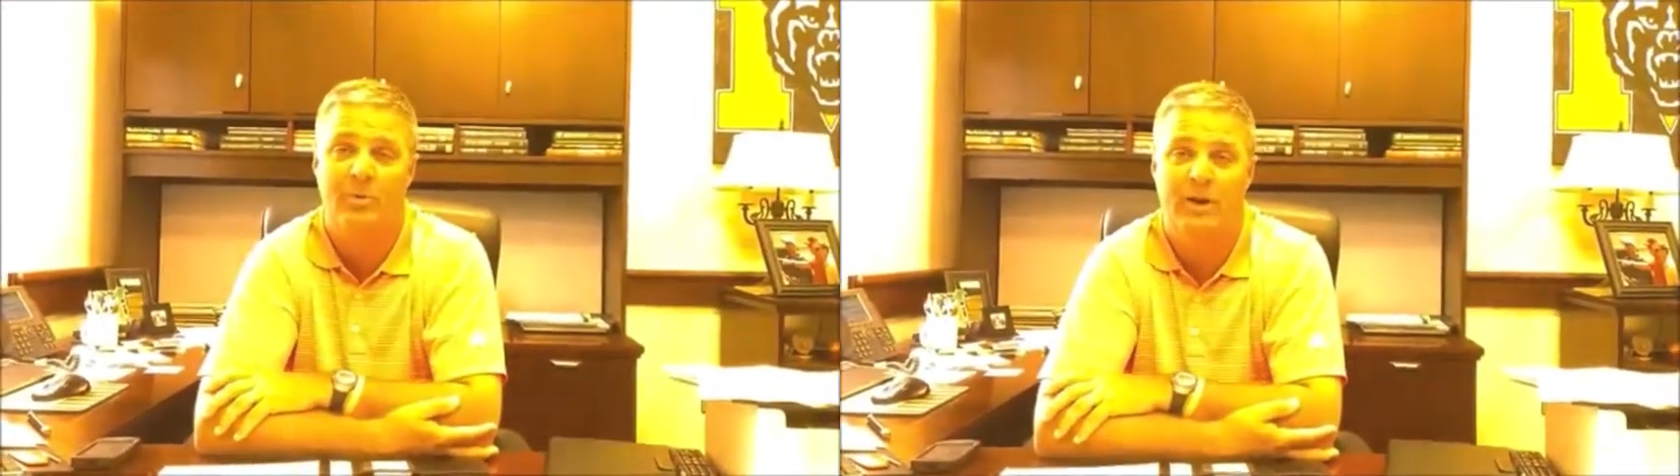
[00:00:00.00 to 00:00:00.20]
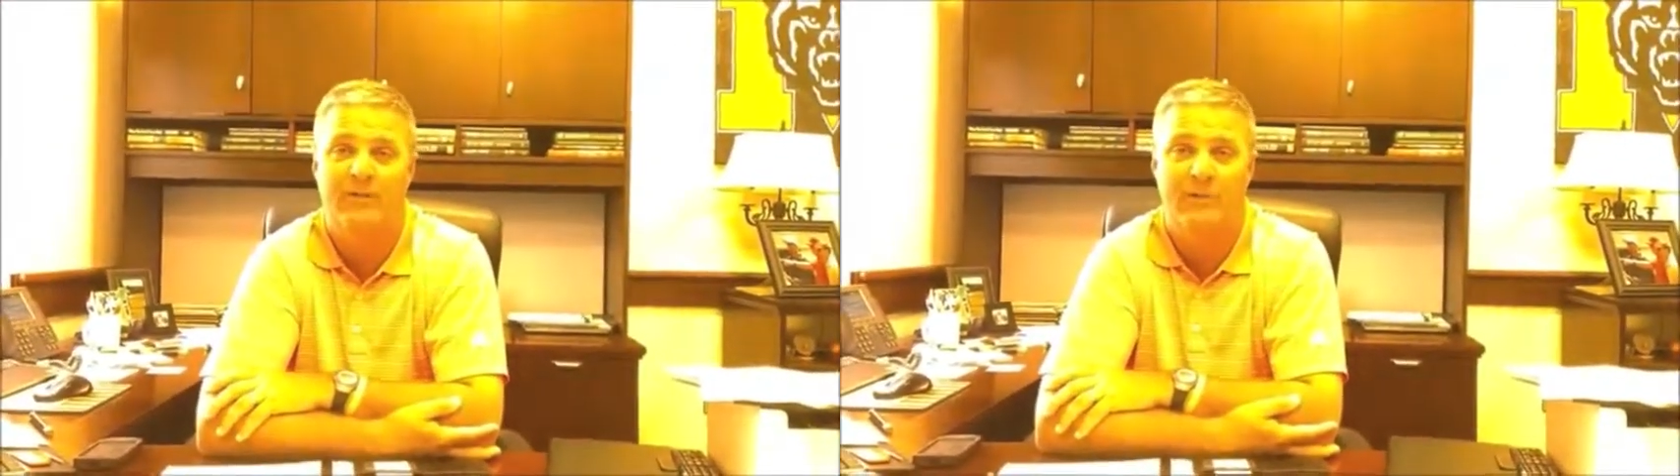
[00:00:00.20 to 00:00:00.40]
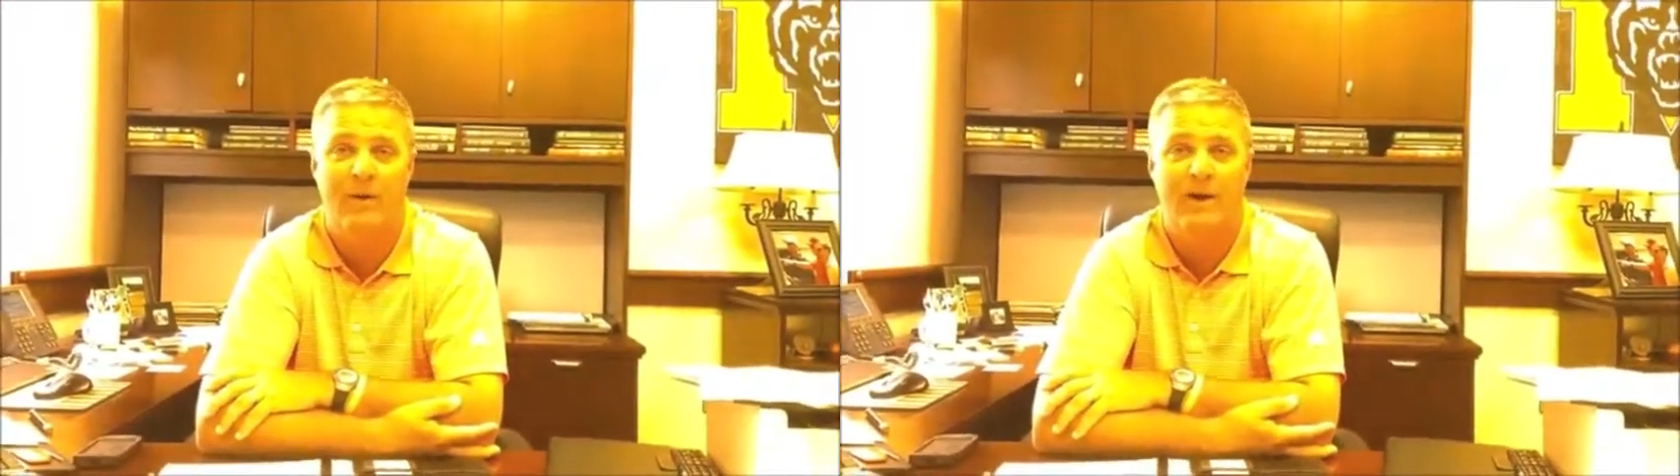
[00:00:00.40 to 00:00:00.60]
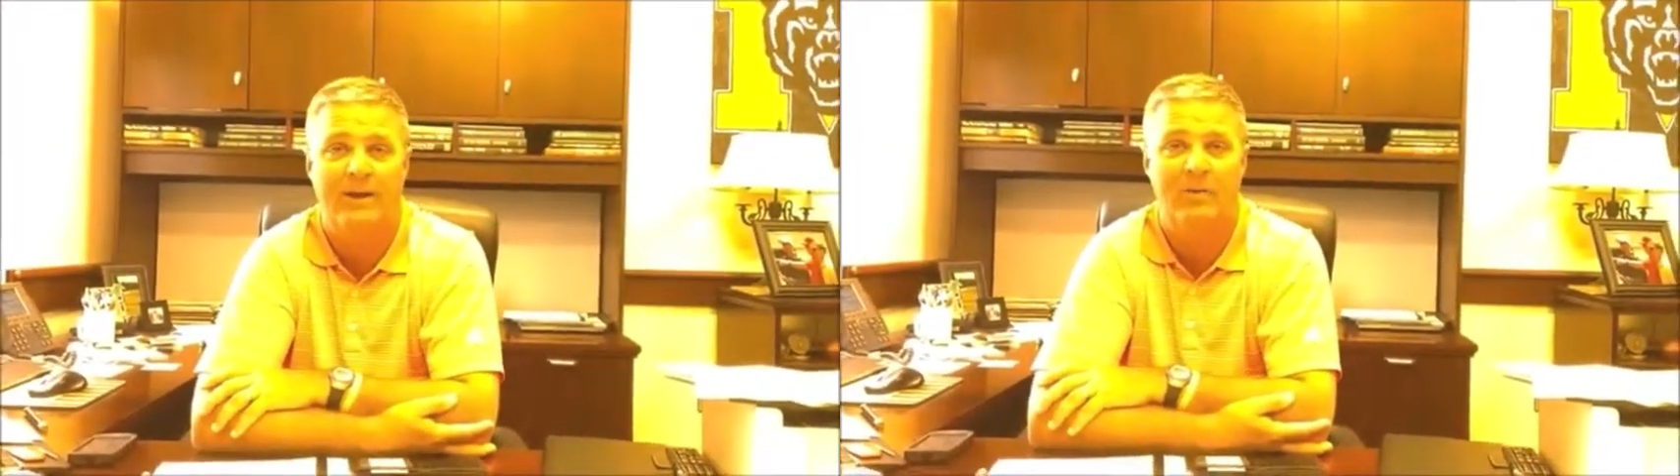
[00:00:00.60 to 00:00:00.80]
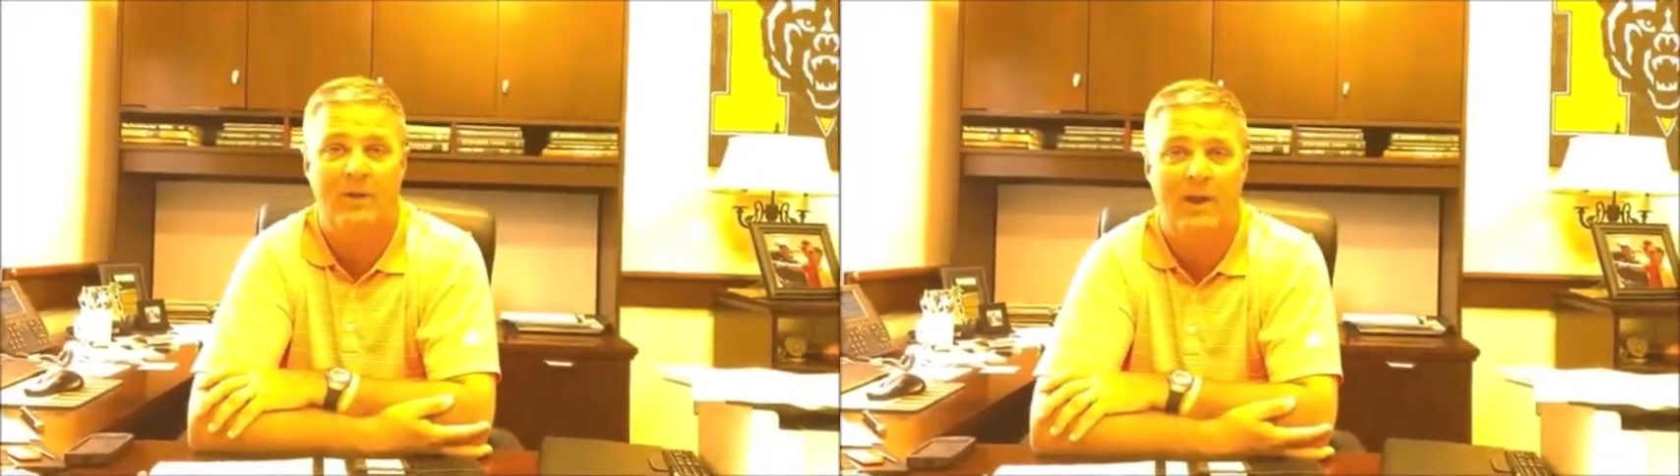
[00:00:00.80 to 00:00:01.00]
to put
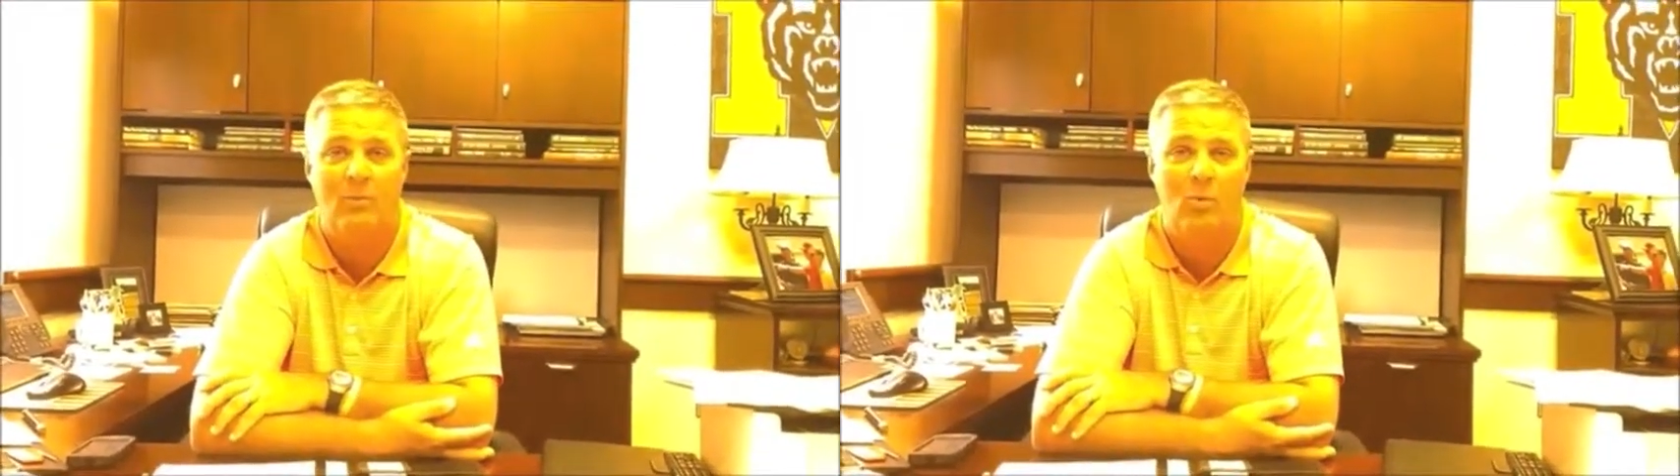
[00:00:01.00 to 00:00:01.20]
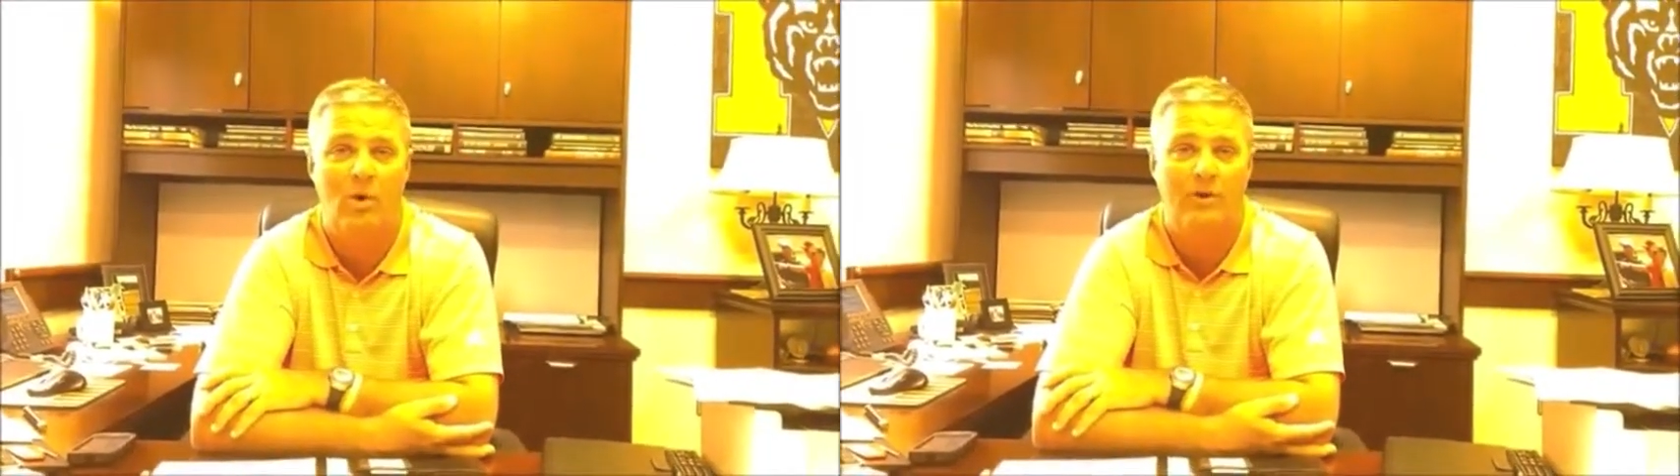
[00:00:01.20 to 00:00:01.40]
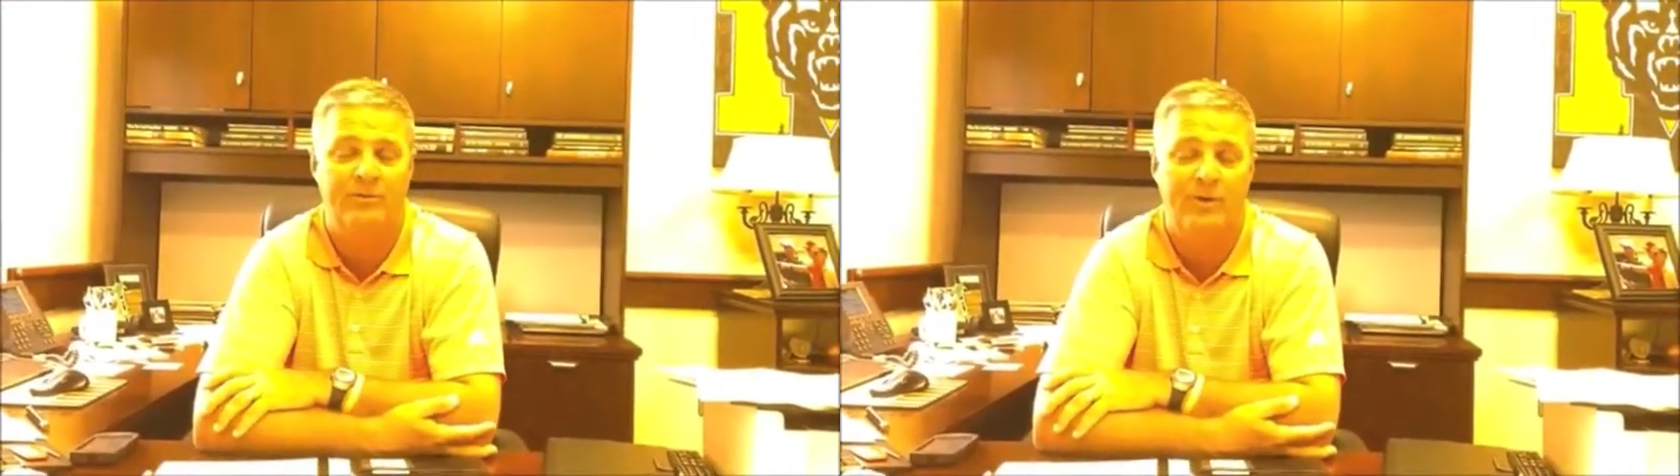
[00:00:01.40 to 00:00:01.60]
everybody on game one.